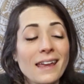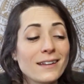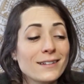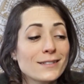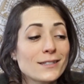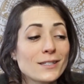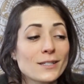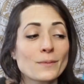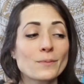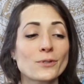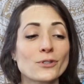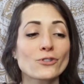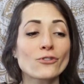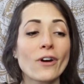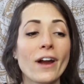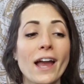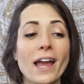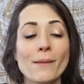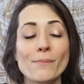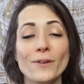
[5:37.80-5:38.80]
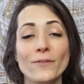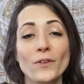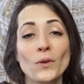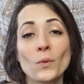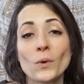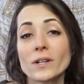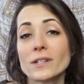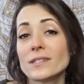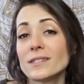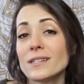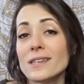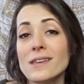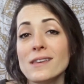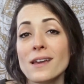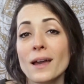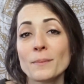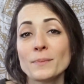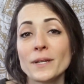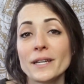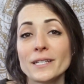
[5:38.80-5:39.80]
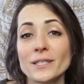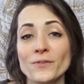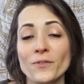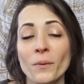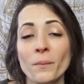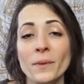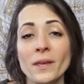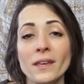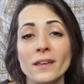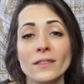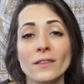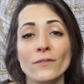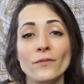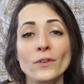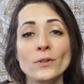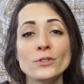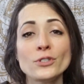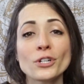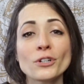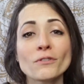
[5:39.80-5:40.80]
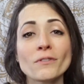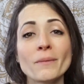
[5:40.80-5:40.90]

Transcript: And subscribe if you want to see updates from me in the future.